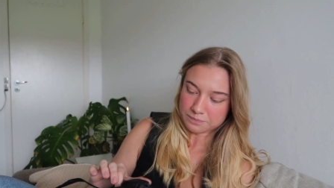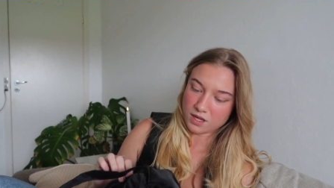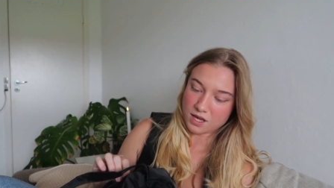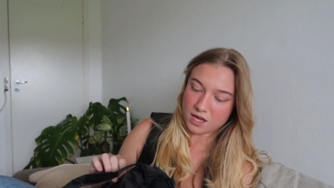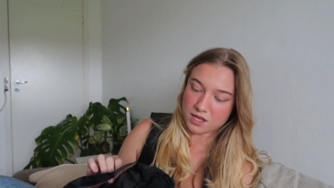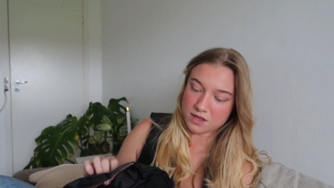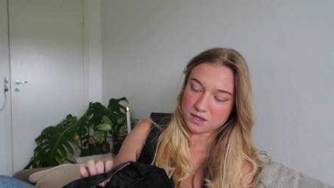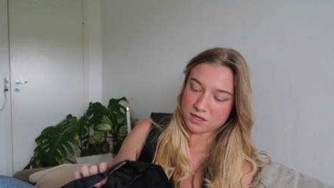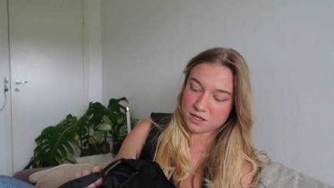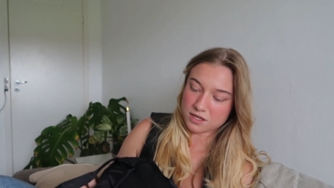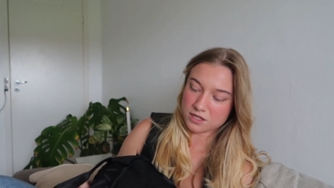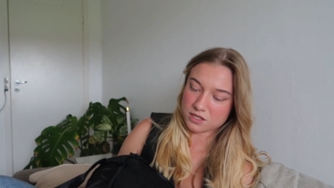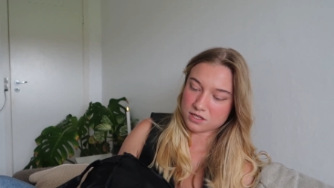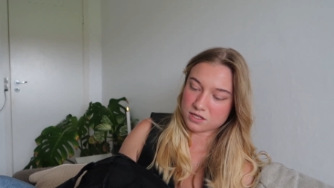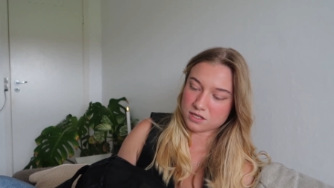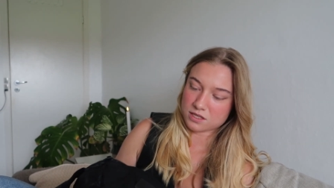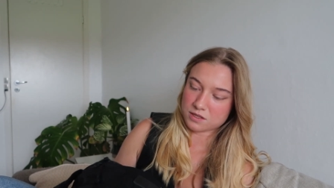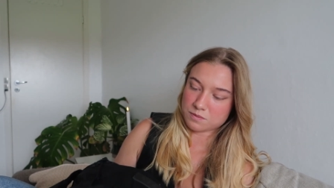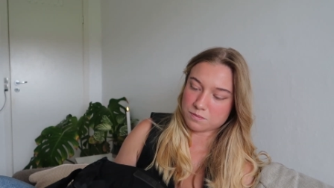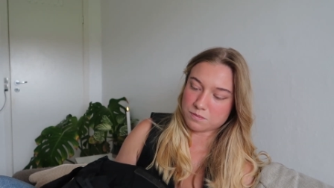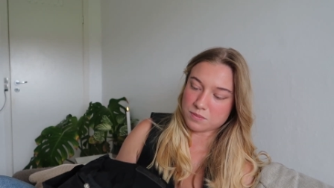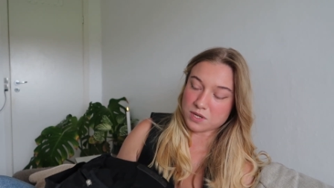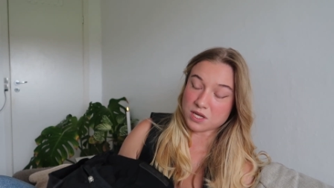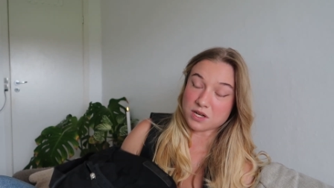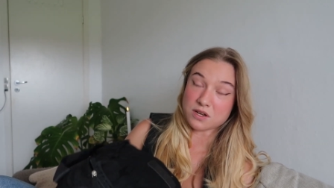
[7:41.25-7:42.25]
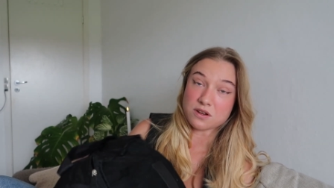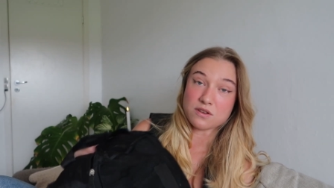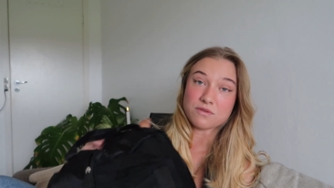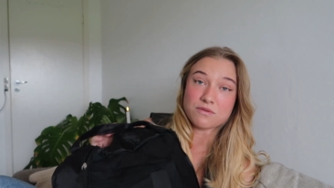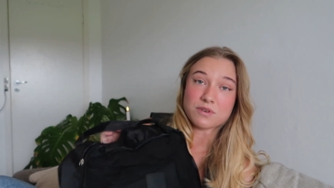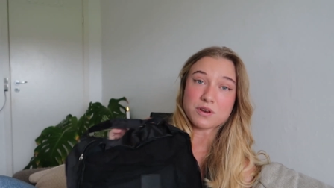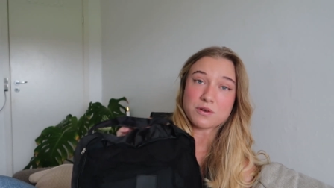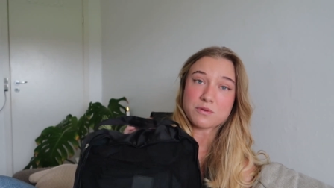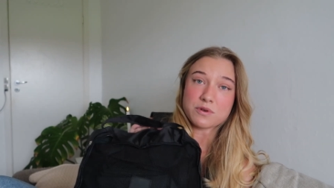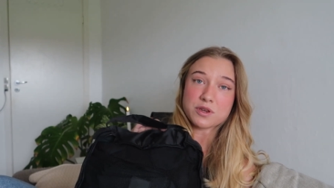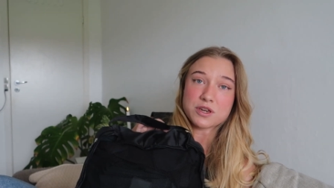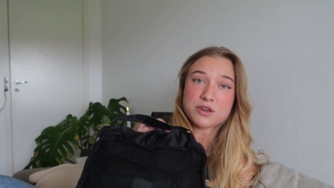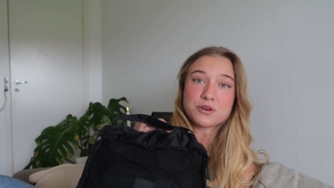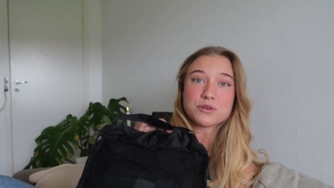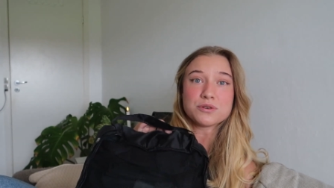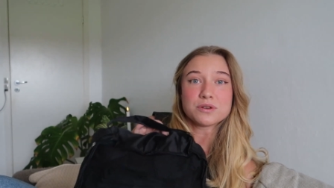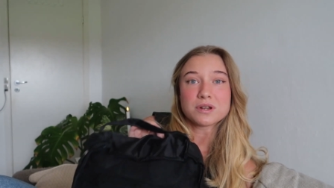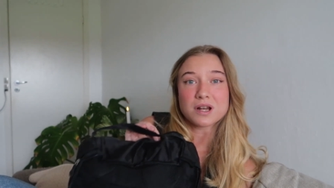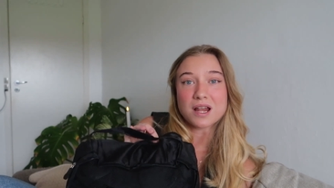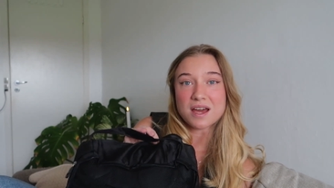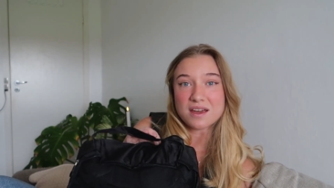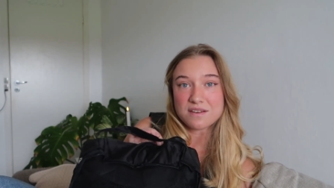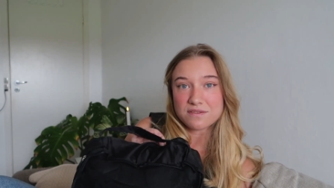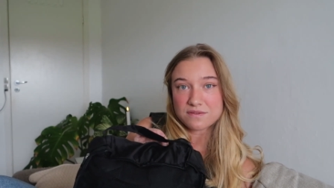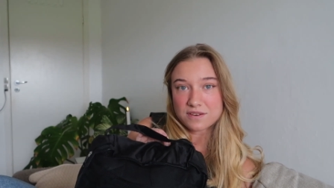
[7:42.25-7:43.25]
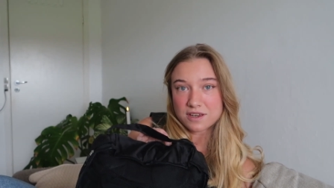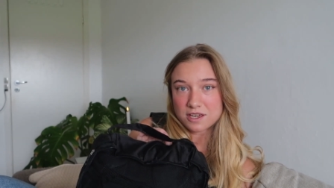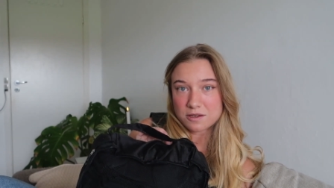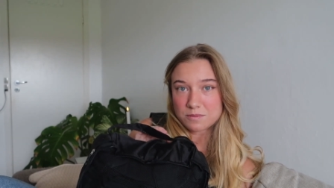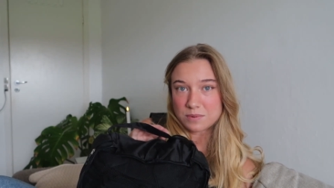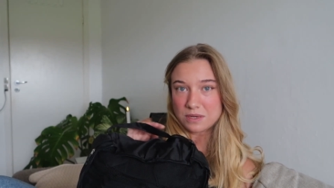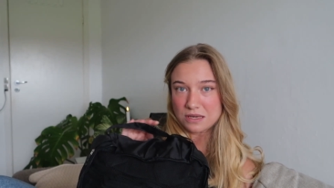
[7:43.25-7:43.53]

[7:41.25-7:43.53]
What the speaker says: And it's been a very good life hack,